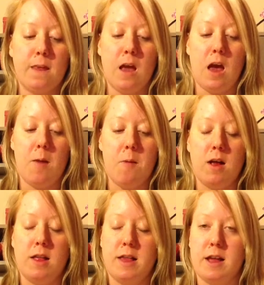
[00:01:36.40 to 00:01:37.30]

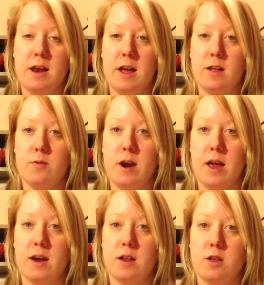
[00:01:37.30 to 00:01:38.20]
On Sundays when I
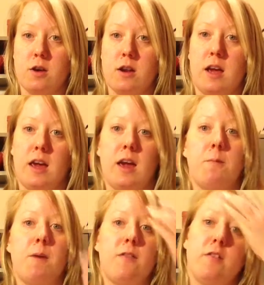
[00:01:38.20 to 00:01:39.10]
had to start
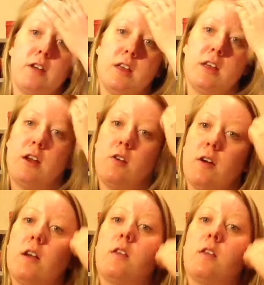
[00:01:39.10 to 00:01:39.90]
taking my fertility drugs.